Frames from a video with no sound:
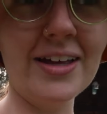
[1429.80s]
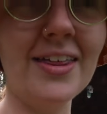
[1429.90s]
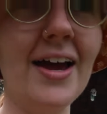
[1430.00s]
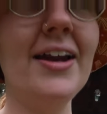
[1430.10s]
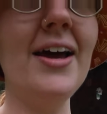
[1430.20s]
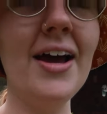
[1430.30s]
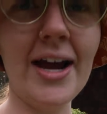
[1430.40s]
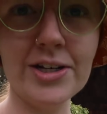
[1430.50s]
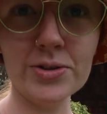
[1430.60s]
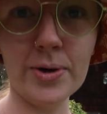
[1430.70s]
like that.
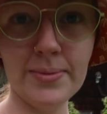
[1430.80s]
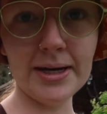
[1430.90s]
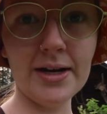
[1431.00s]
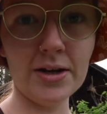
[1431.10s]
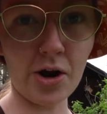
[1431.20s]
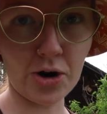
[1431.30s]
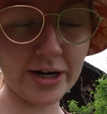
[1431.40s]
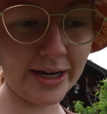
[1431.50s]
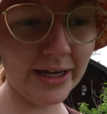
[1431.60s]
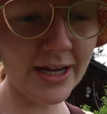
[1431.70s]
I just want to make it a
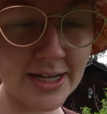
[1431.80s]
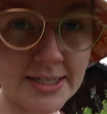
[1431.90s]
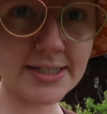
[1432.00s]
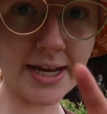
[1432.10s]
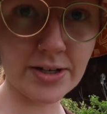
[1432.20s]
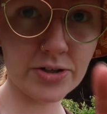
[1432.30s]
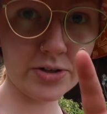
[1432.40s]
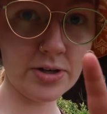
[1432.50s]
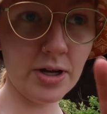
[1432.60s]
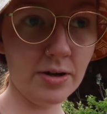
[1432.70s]
gardening
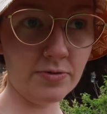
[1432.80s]
centered